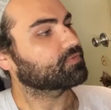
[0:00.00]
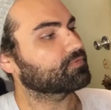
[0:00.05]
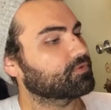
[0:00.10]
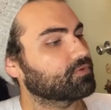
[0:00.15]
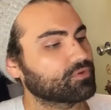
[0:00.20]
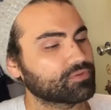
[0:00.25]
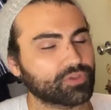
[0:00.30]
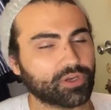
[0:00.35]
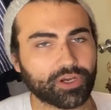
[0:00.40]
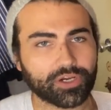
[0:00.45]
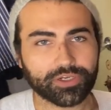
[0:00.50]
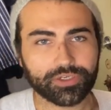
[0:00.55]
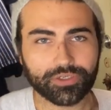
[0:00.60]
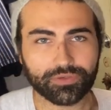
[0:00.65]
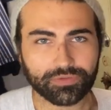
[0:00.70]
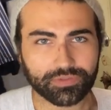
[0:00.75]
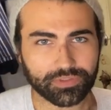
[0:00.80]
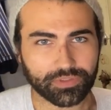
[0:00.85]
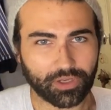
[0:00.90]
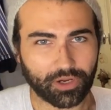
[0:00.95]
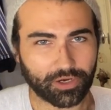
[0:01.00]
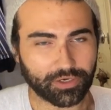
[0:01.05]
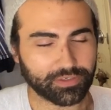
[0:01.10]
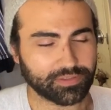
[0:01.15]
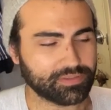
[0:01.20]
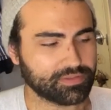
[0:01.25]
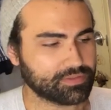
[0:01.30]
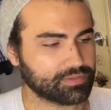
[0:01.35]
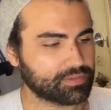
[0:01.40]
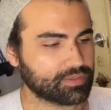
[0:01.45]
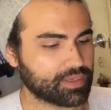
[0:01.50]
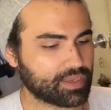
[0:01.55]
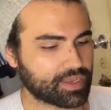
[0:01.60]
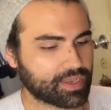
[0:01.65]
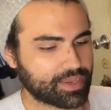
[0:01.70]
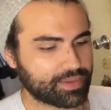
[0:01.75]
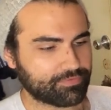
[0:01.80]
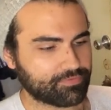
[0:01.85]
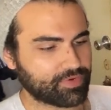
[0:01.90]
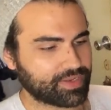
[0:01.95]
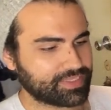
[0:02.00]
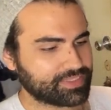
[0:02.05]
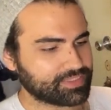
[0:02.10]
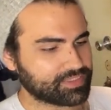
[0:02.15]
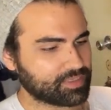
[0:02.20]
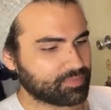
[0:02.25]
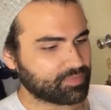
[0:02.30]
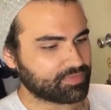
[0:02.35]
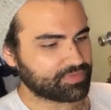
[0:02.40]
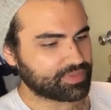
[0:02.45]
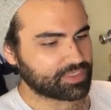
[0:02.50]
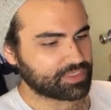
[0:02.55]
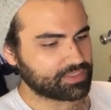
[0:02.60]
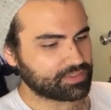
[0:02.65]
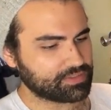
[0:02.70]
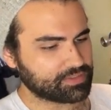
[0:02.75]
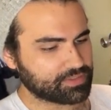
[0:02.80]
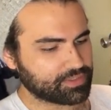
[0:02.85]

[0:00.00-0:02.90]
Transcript: Full Dark, No Stars. I've read some of these.